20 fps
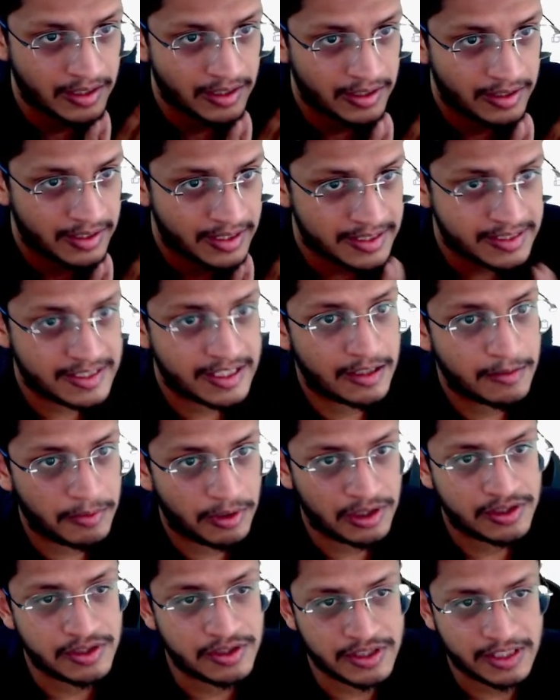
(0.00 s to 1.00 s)
distinct
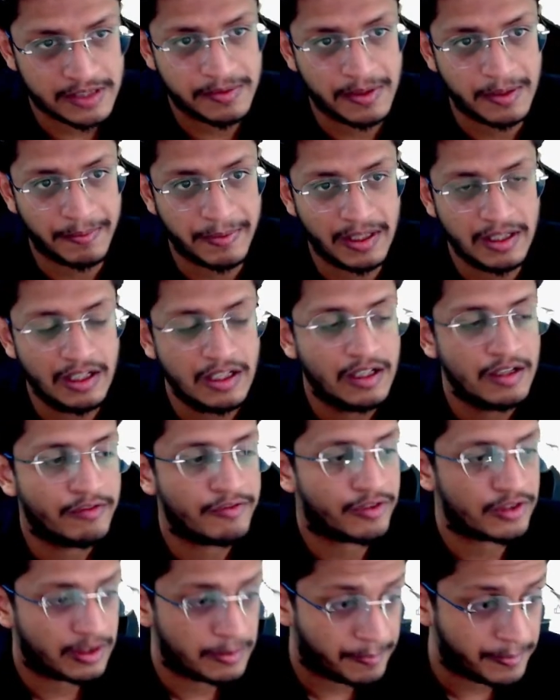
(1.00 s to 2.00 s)
balls to 6 people,
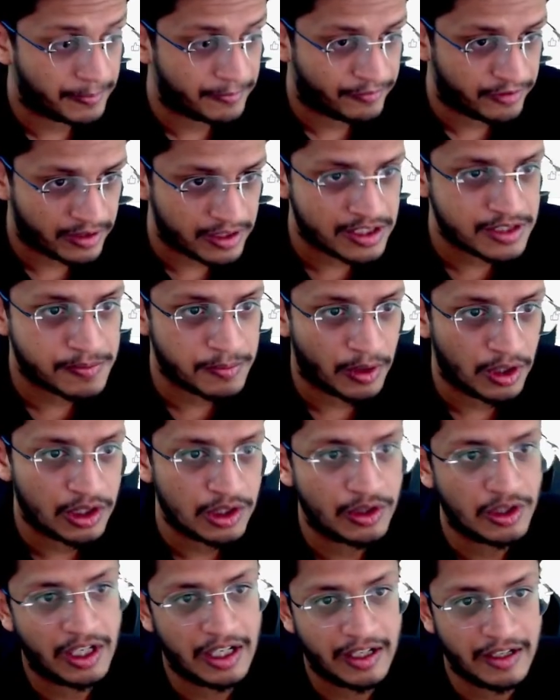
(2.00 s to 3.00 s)
for the first ball
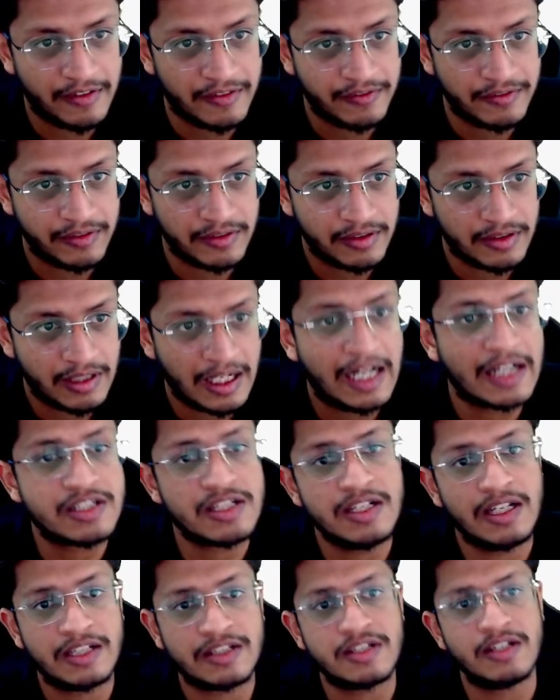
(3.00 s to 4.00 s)
you have
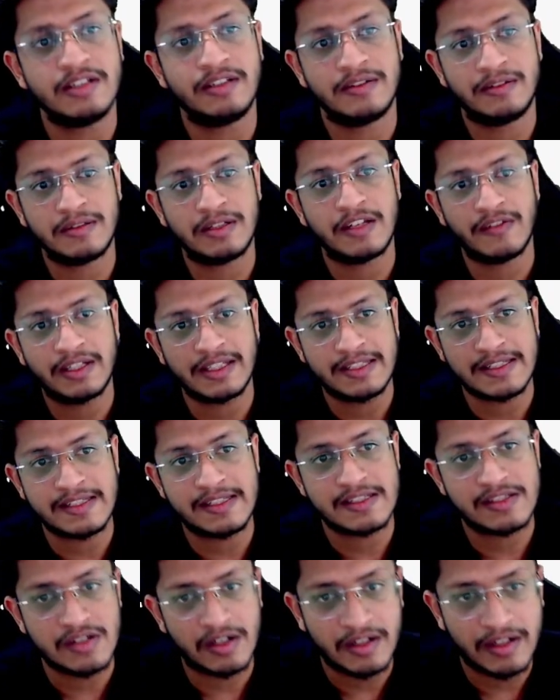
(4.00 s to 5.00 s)
actually even this
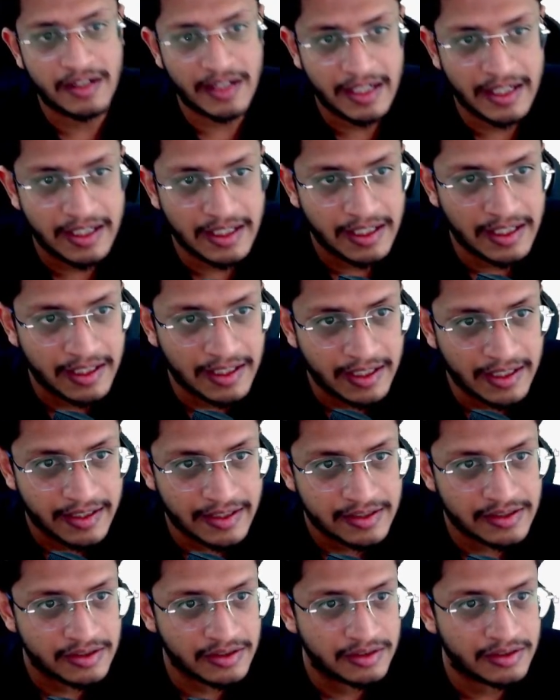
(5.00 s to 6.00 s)
is not right. Like
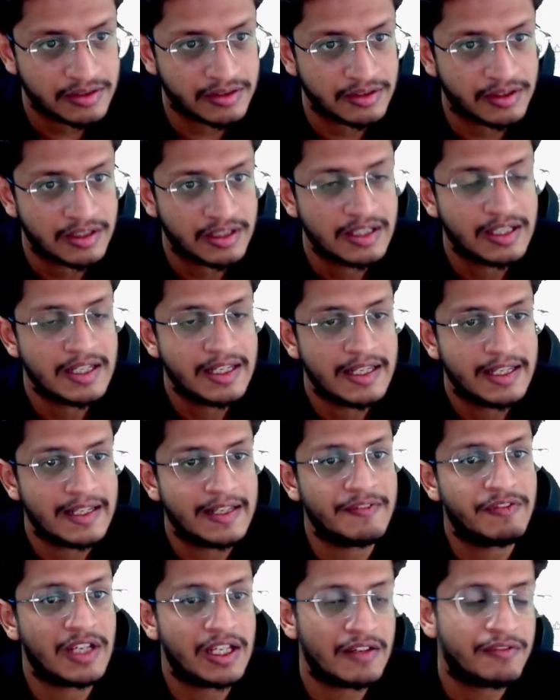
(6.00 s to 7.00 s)
so,
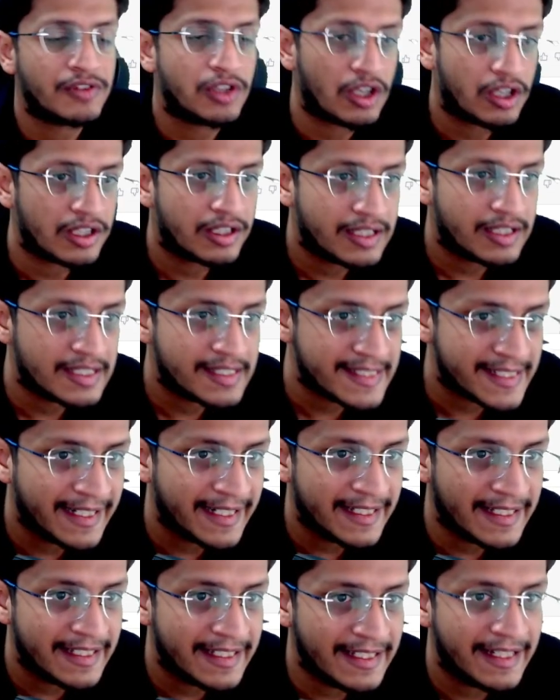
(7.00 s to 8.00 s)
we have not
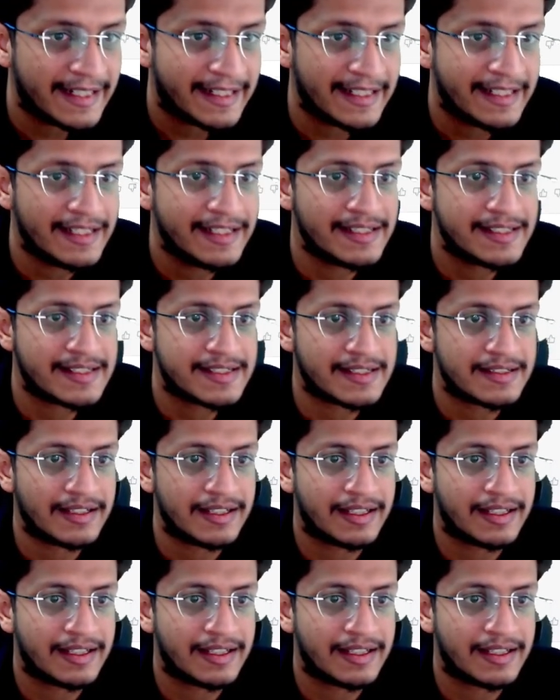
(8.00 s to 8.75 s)
said key at least